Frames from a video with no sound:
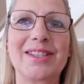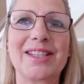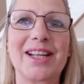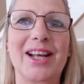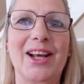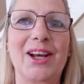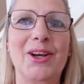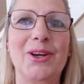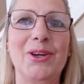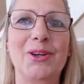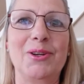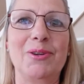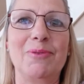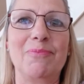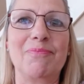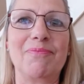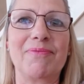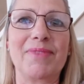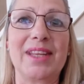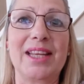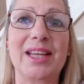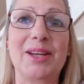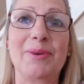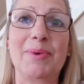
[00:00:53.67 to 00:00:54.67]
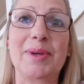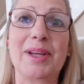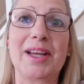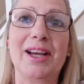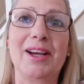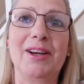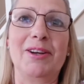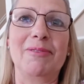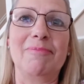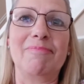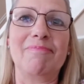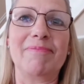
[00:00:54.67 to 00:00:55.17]
So here we
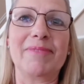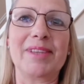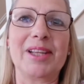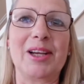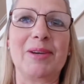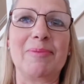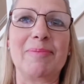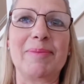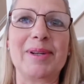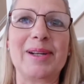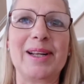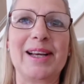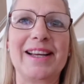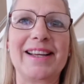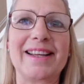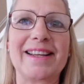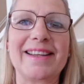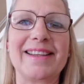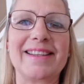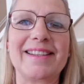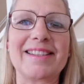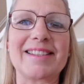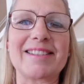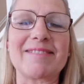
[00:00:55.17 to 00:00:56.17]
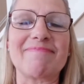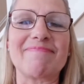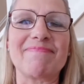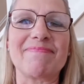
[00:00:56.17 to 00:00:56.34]
go. Hope you like it.